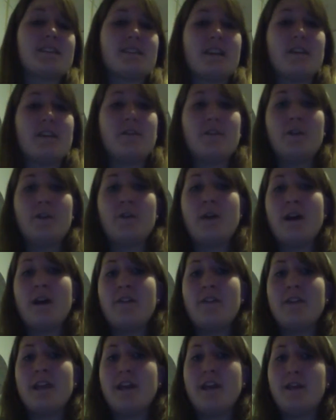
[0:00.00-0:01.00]
if you have
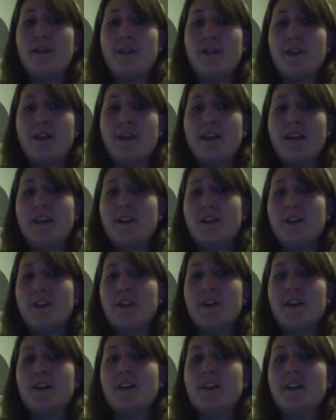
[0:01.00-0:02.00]
an 8:30 and
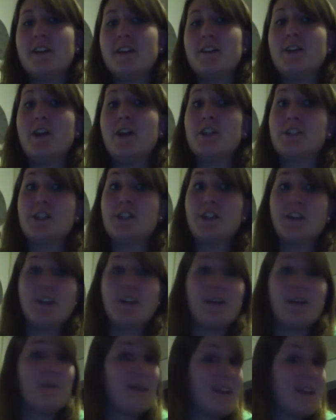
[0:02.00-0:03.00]
you're not sure you're going
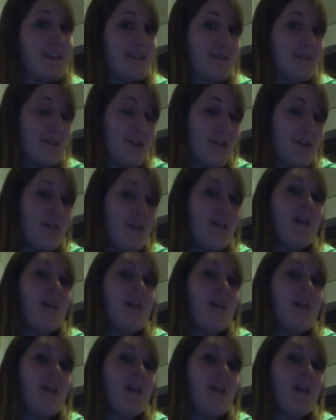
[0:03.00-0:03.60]
to make it through,